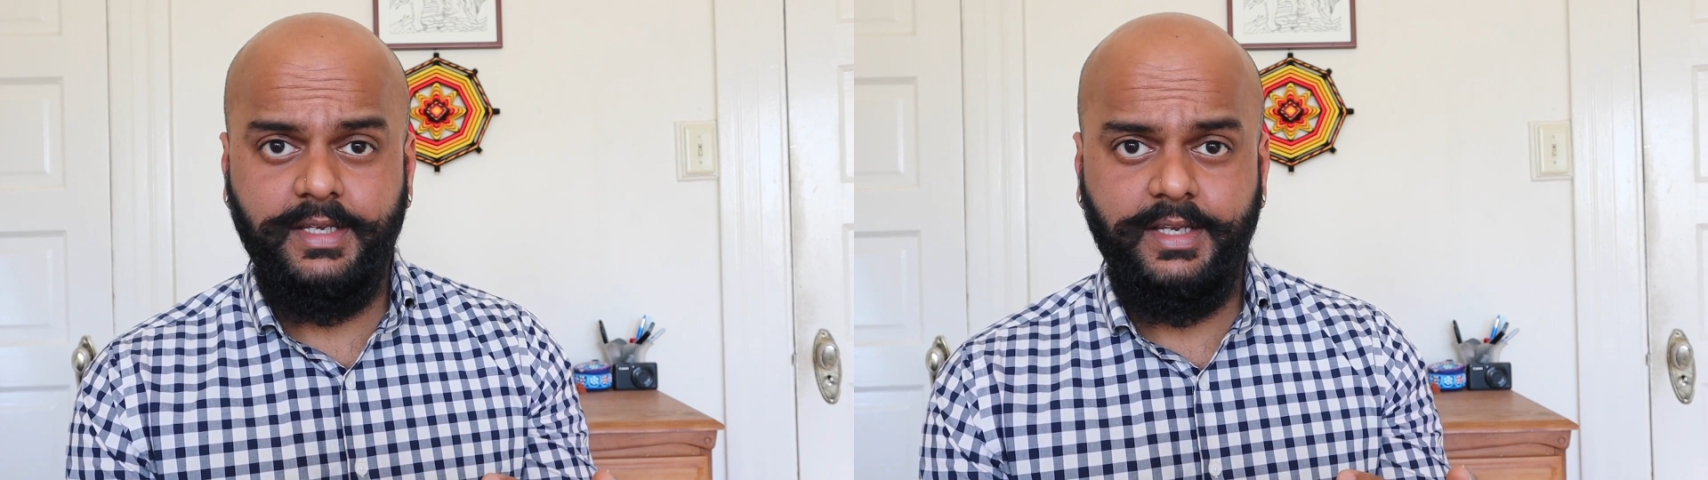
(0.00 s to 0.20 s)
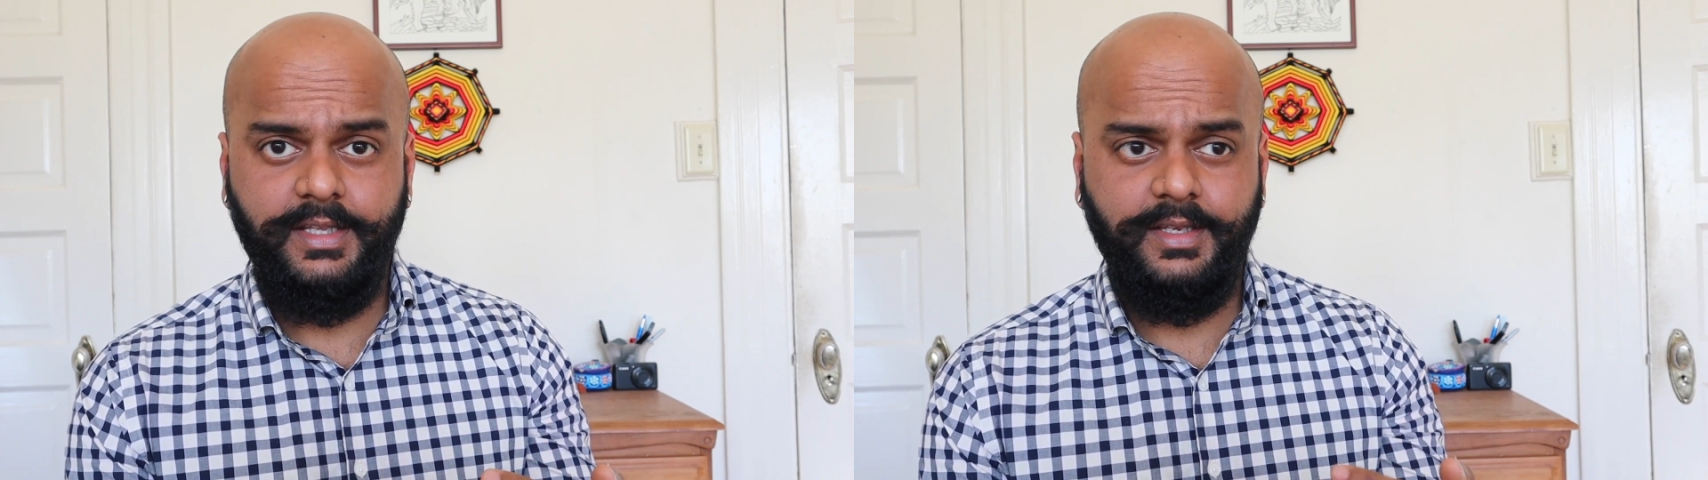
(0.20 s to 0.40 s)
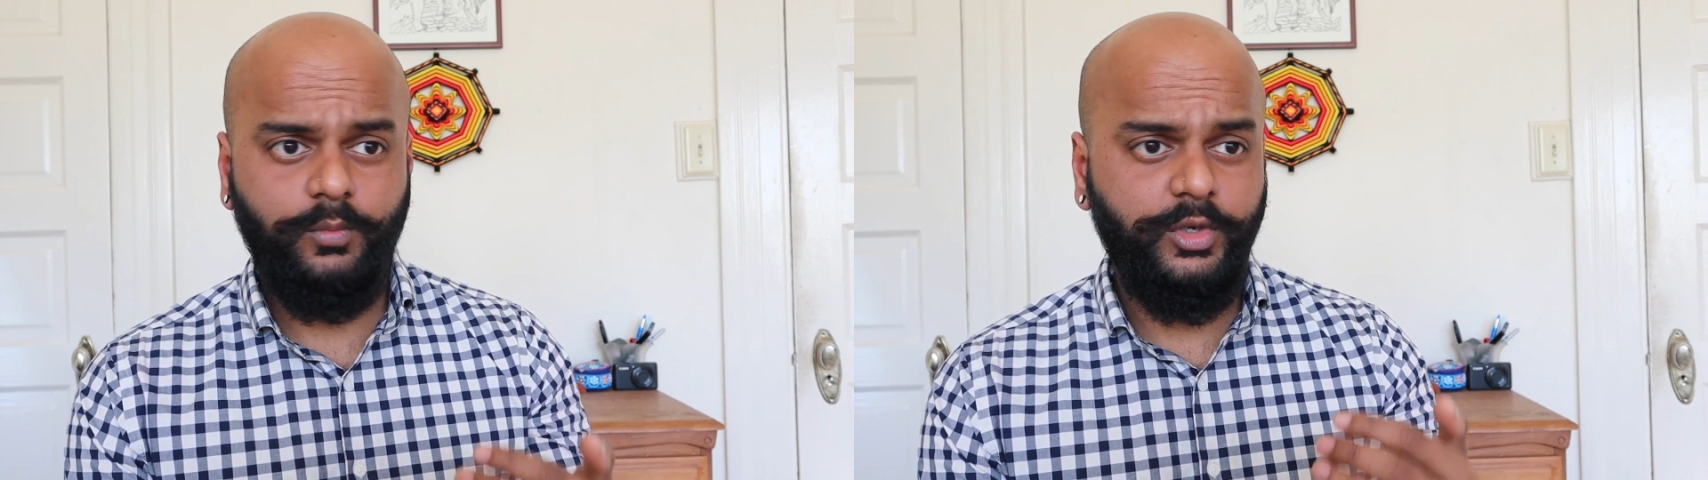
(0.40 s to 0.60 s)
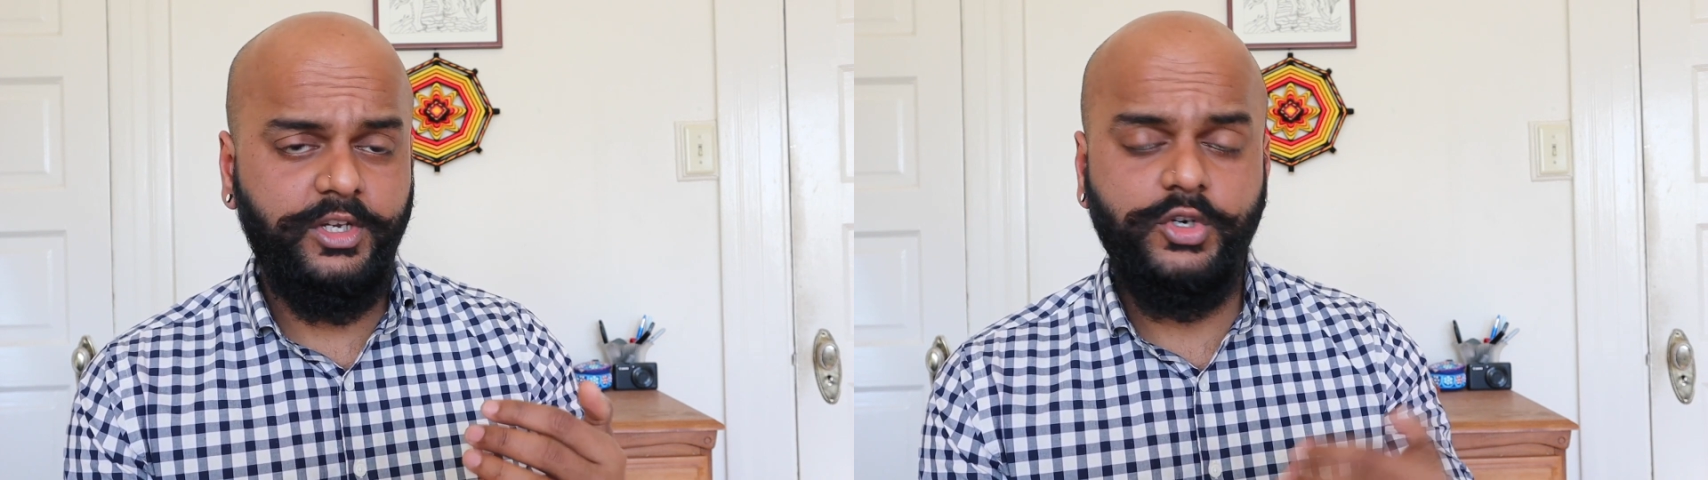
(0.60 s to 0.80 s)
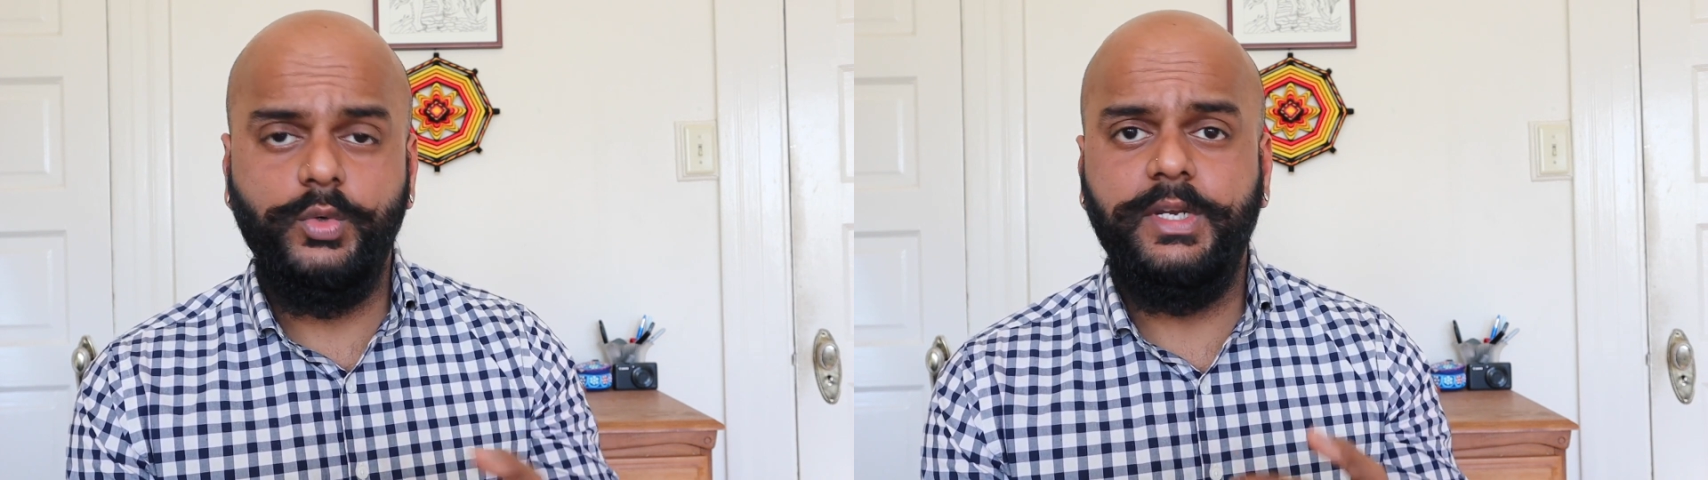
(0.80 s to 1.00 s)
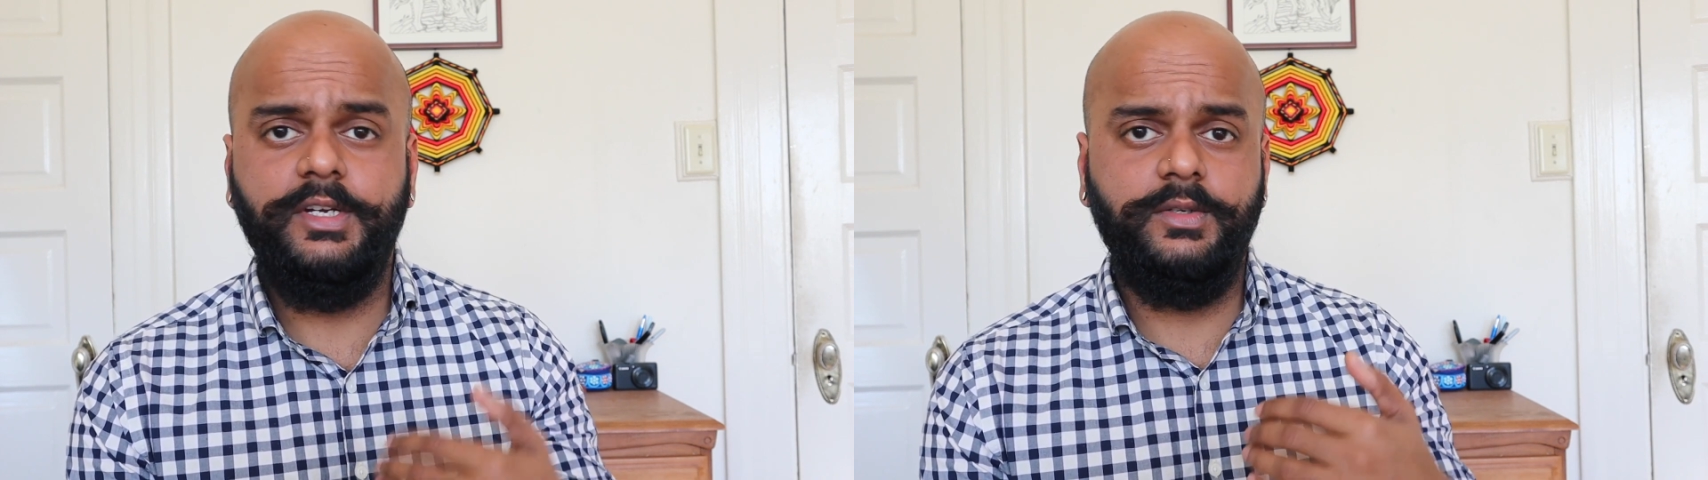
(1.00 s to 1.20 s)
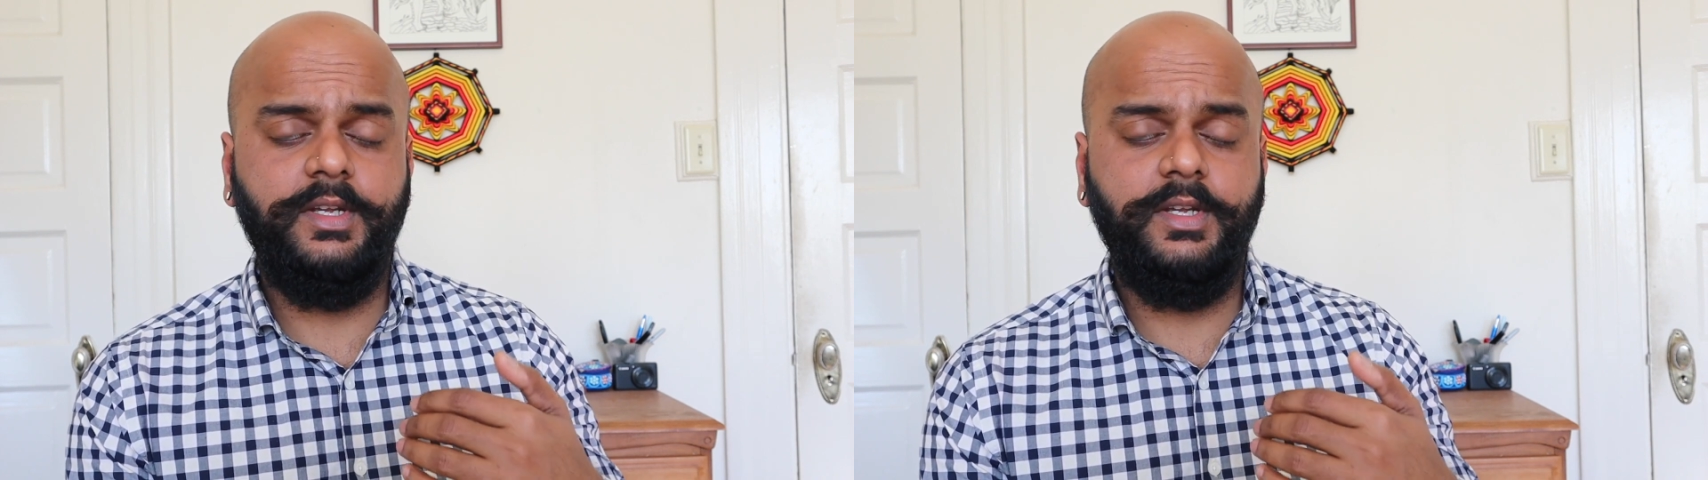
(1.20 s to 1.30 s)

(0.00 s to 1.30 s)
and then we grew into